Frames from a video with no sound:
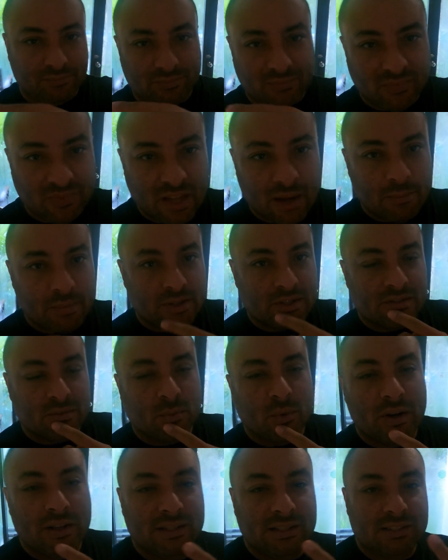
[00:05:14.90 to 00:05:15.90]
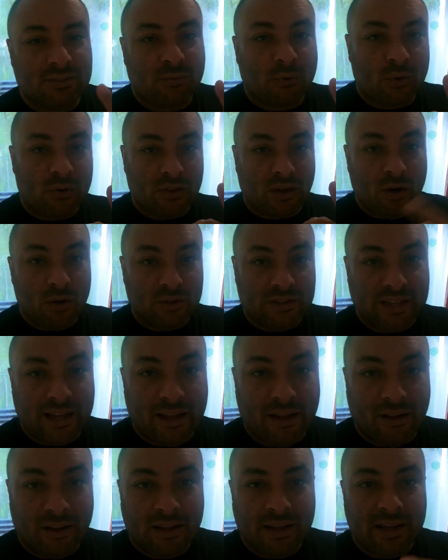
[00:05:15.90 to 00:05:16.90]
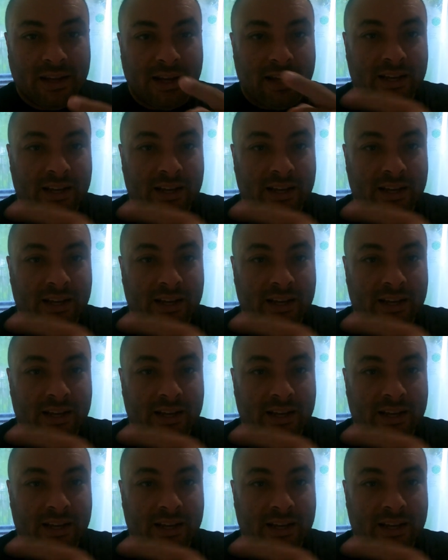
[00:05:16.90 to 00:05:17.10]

numbers. One is for the hotel,